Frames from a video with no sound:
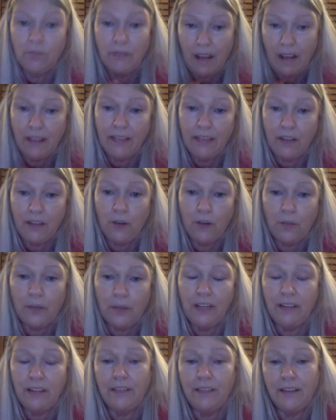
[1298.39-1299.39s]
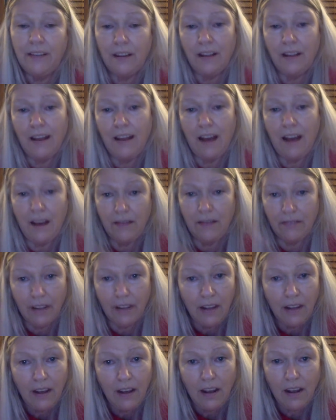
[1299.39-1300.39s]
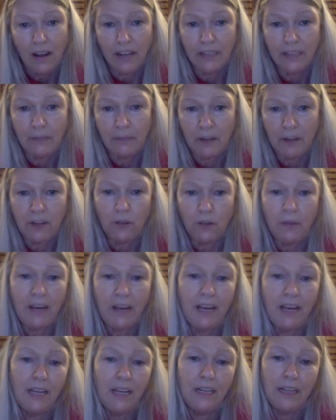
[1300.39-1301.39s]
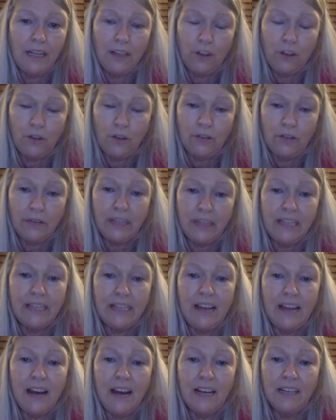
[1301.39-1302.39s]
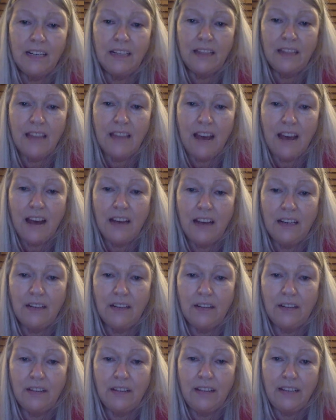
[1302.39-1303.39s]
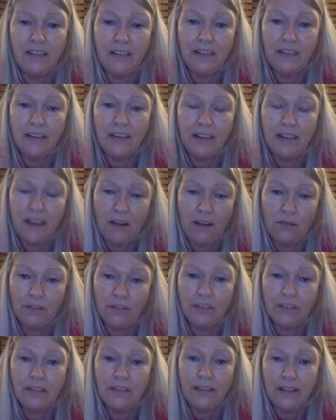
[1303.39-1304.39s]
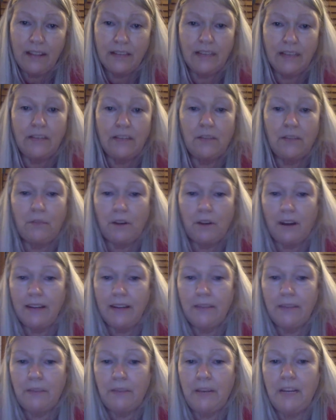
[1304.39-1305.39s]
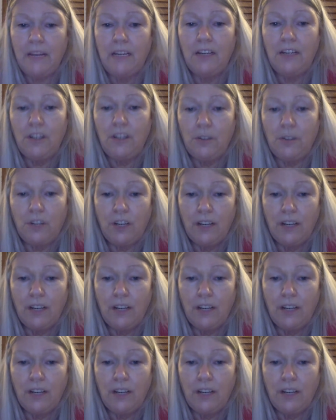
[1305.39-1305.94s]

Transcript: at the opening, they'll have a special pen that goes with the set that they didn't announce, and that's a surprise pen, and